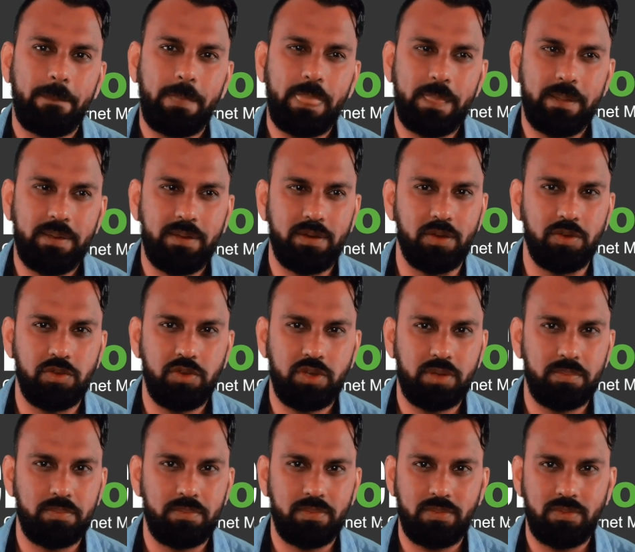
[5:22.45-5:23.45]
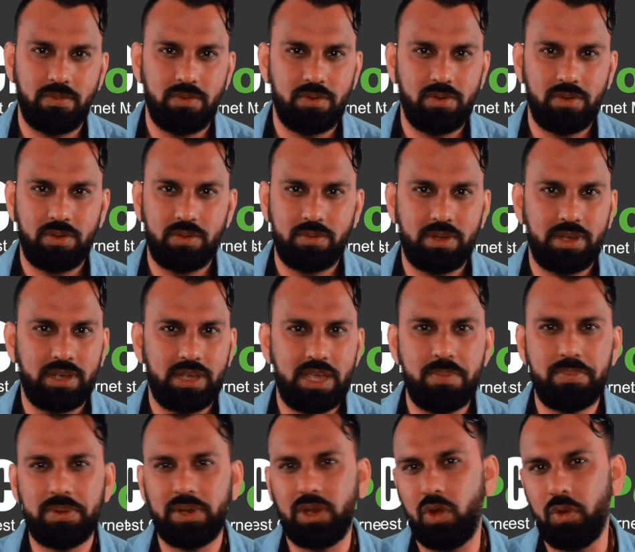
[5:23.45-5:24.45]
you can keep a
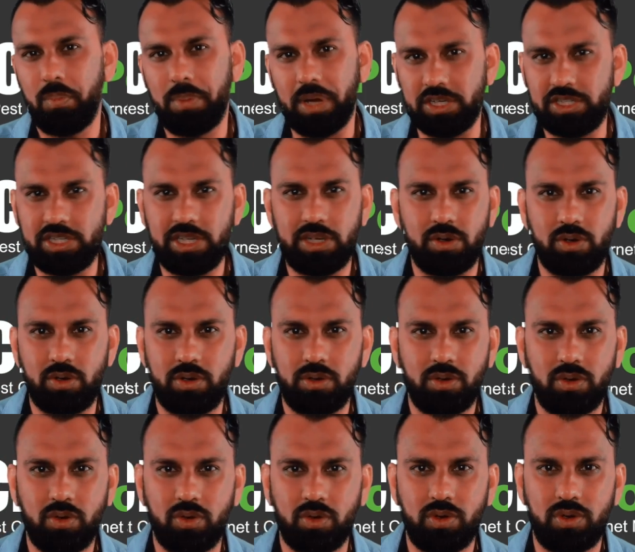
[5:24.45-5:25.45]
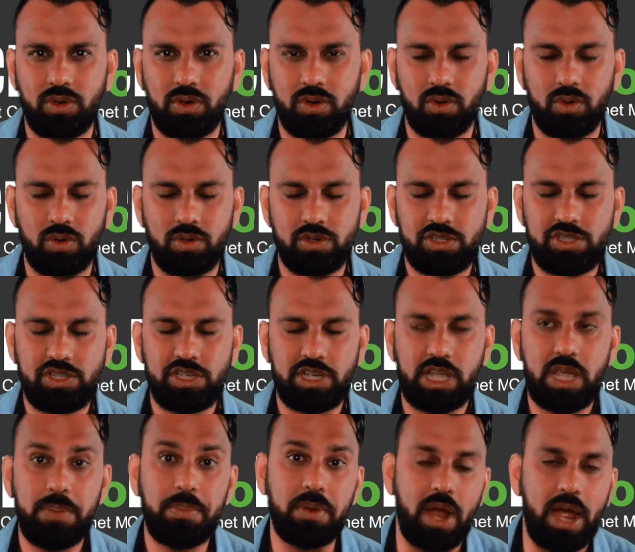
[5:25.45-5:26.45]
low budget or
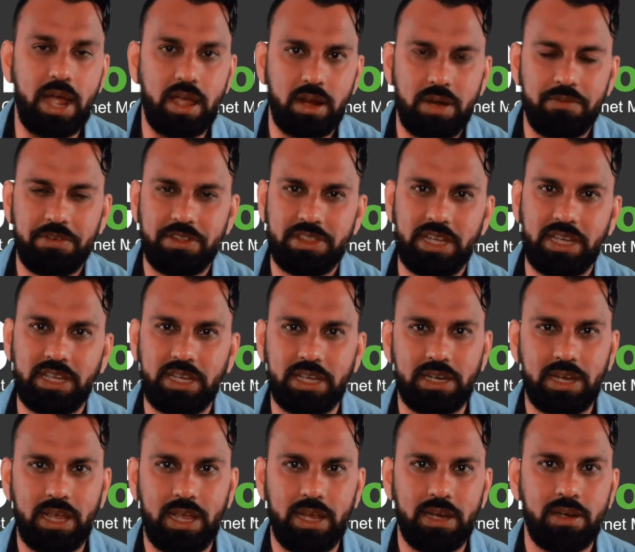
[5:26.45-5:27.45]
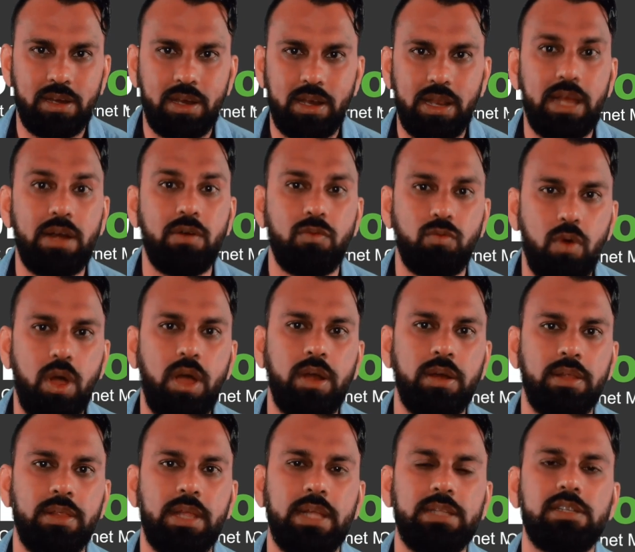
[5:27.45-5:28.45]
keep your eye on everything and let it run. And
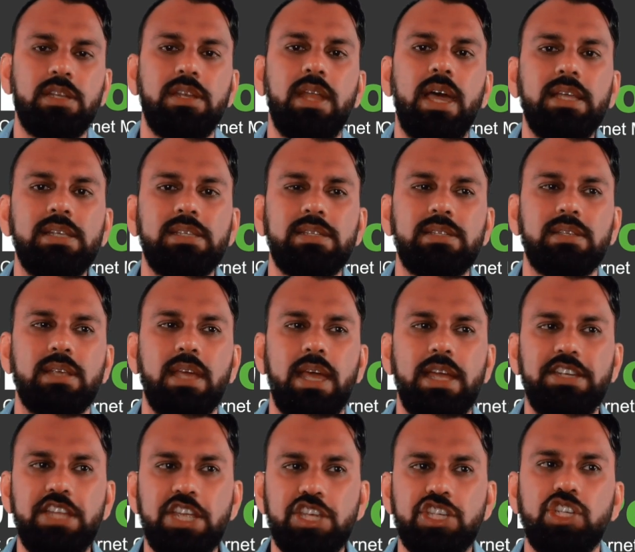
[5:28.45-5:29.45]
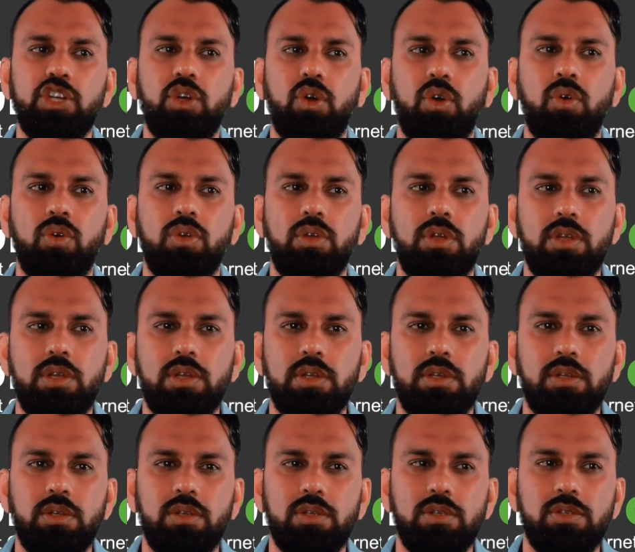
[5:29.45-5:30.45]
that's a nice additional
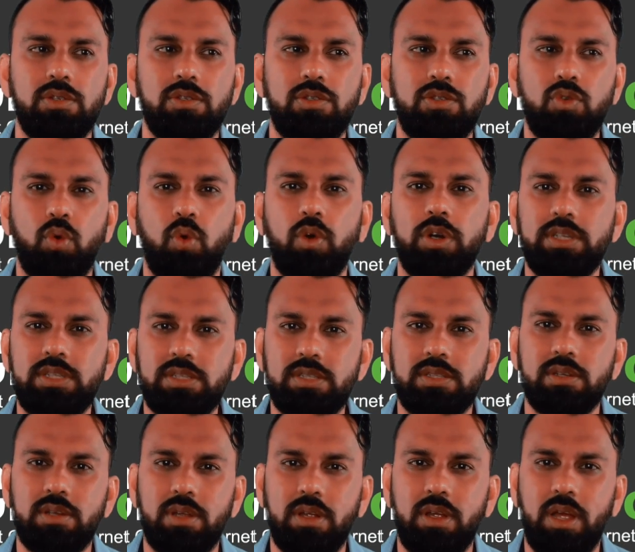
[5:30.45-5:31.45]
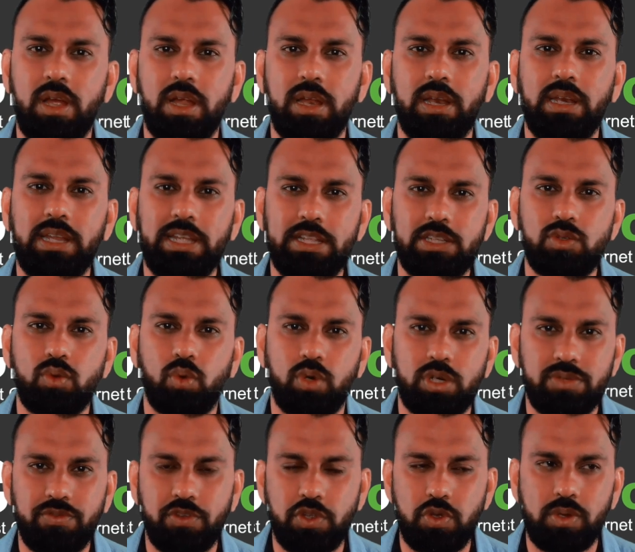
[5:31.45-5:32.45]
source, lead source
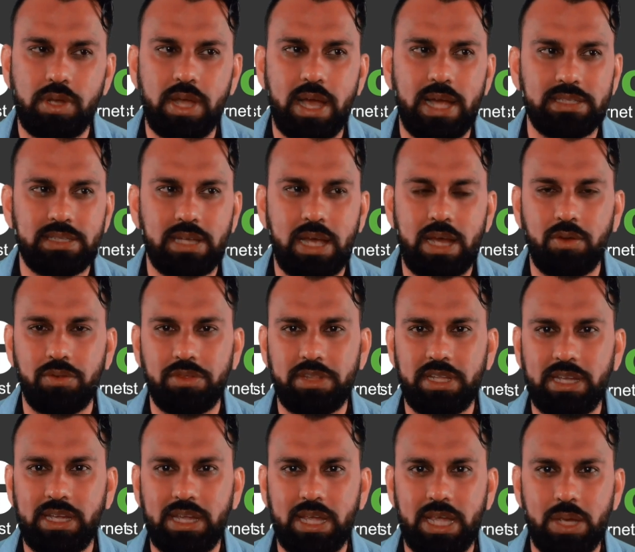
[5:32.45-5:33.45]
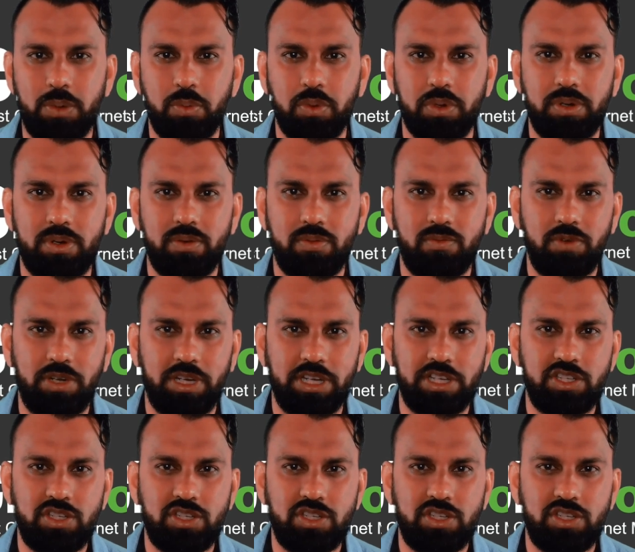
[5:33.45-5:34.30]
for you guys. I don't think it would really